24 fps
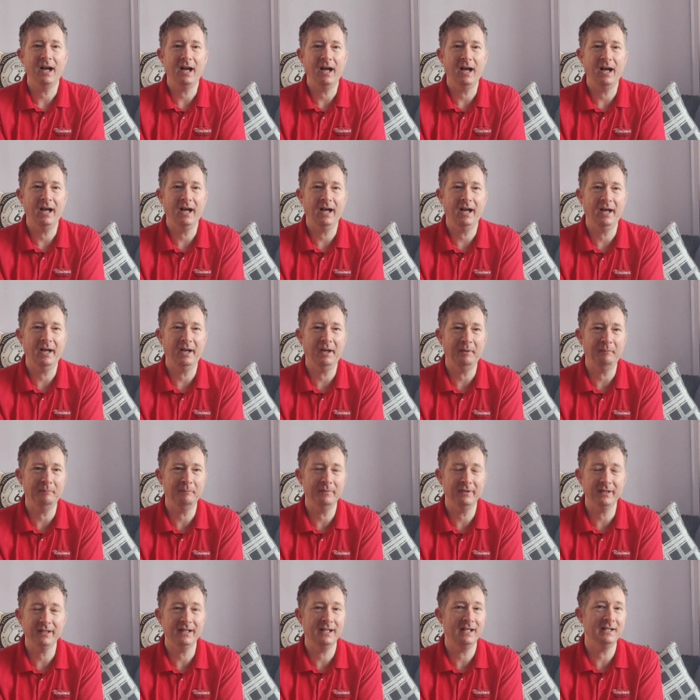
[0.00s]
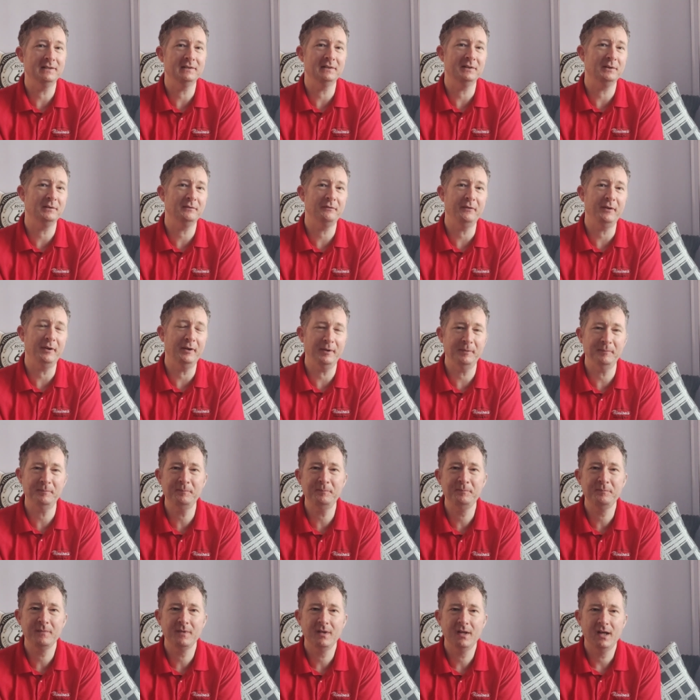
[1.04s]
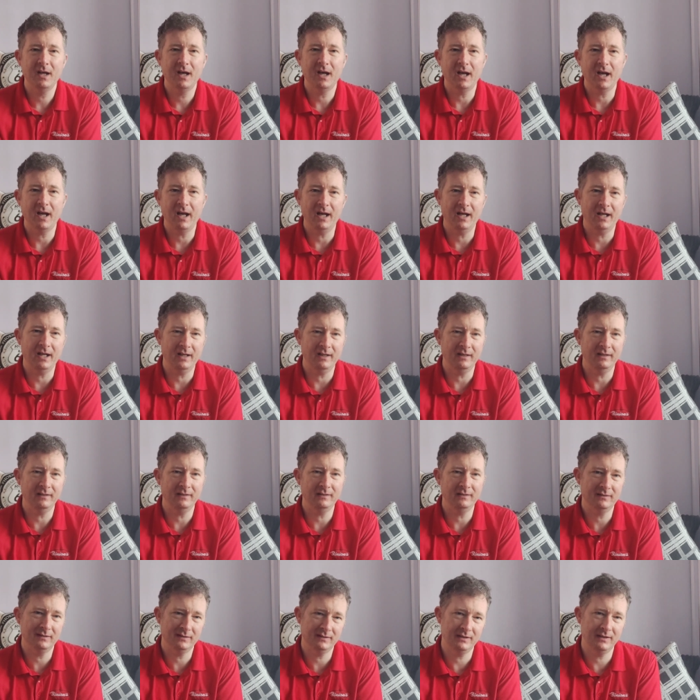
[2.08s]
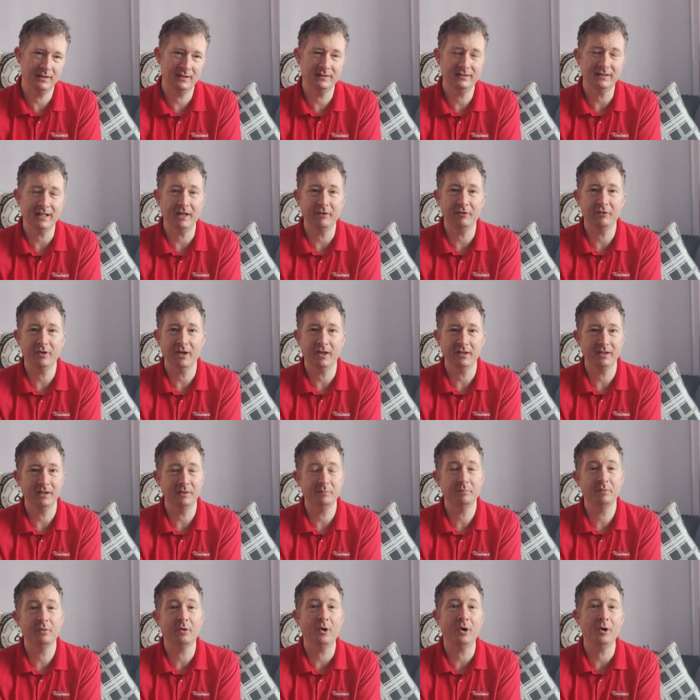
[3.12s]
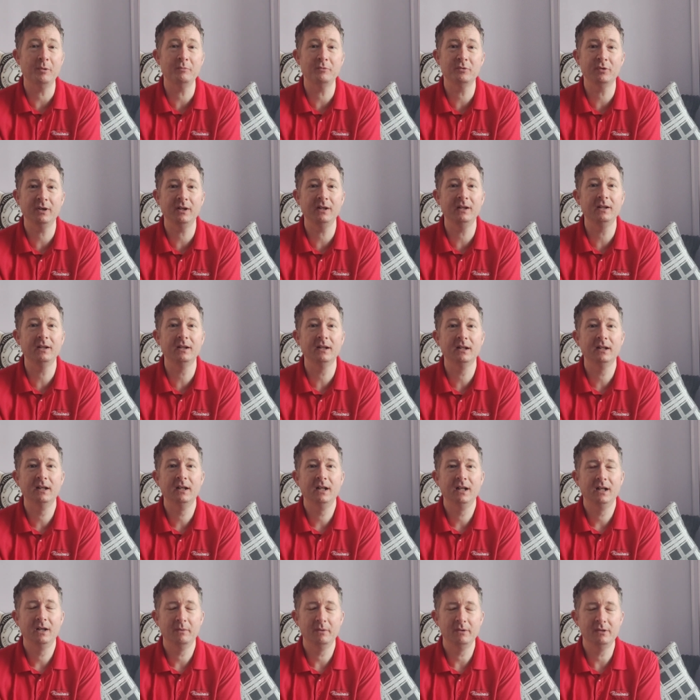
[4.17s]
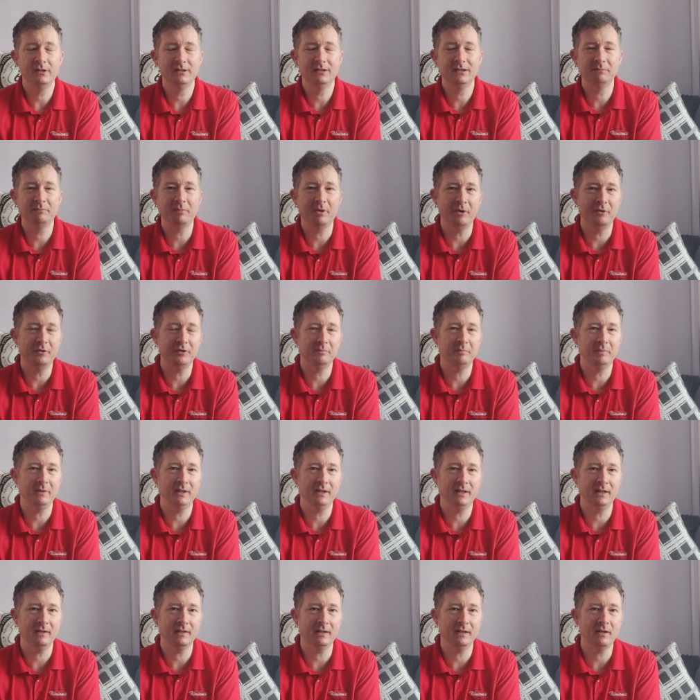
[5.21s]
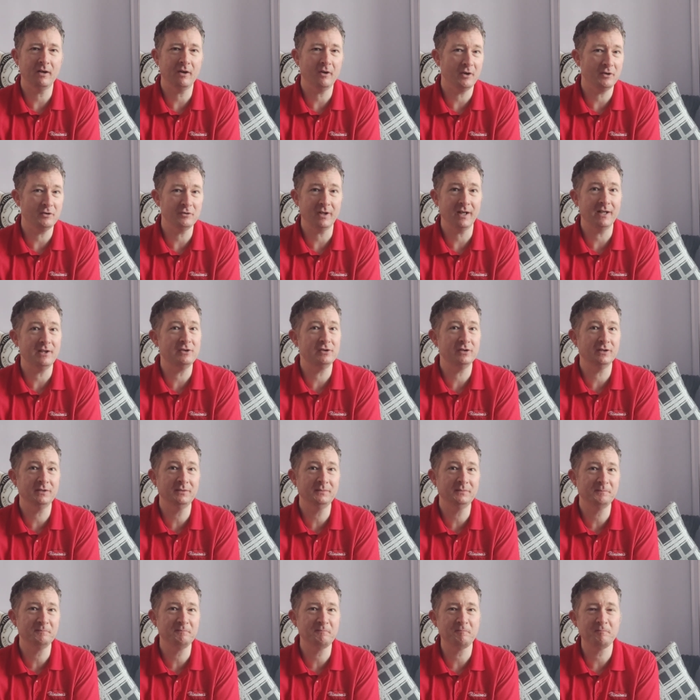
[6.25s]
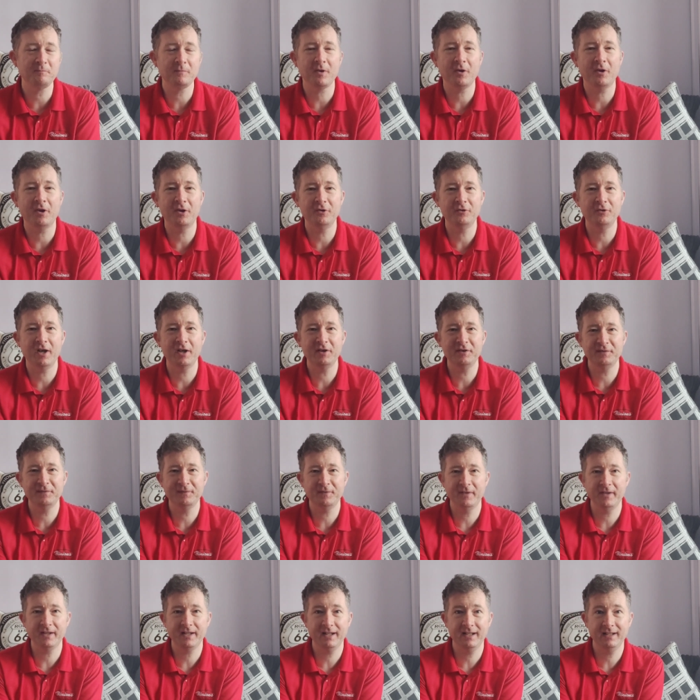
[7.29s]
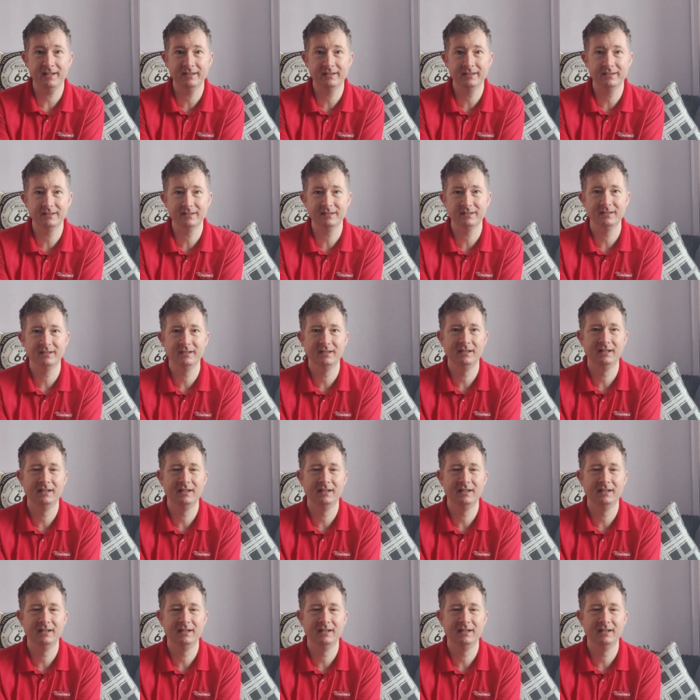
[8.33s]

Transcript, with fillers: Um, the kids love them, and they've created Prime Drink, which is supposed to be like hydration, hydration for the kids.